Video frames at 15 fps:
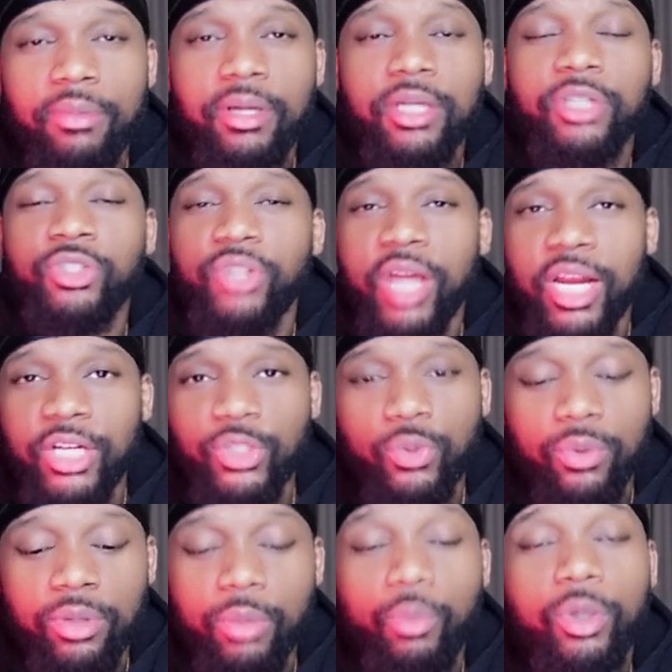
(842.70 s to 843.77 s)
you're not showing
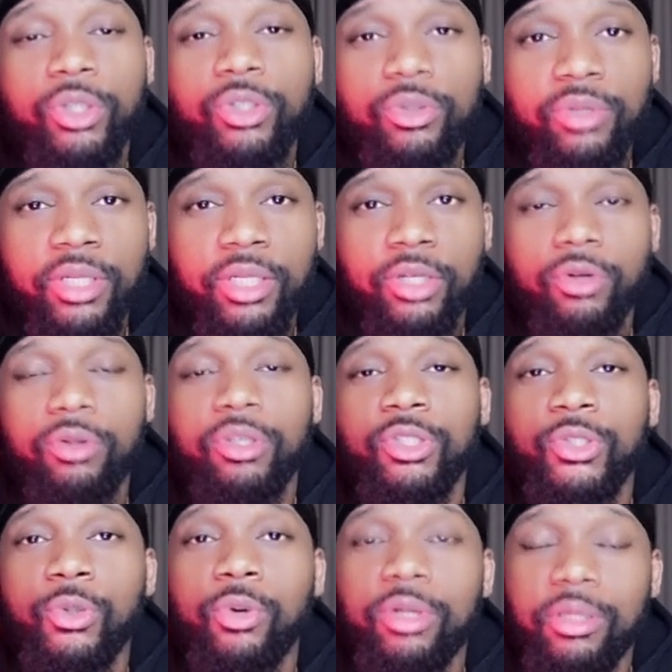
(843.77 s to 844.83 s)
them what you did. You're only
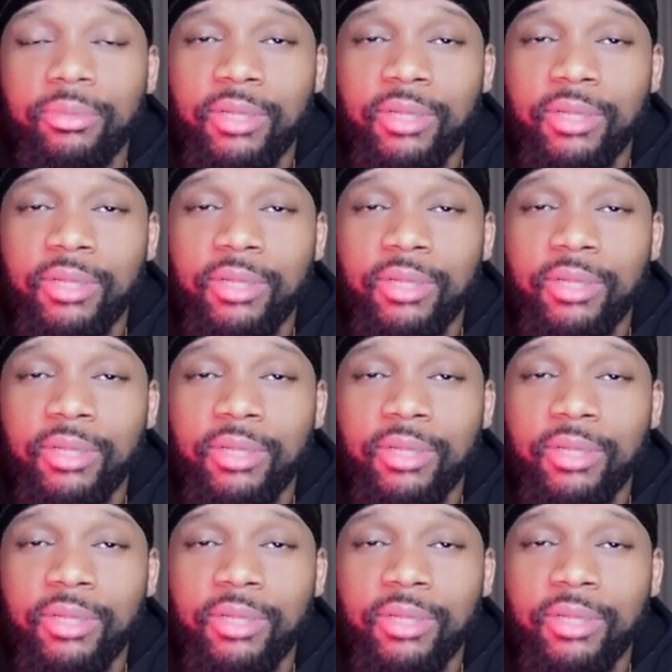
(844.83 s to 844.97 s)
showing them the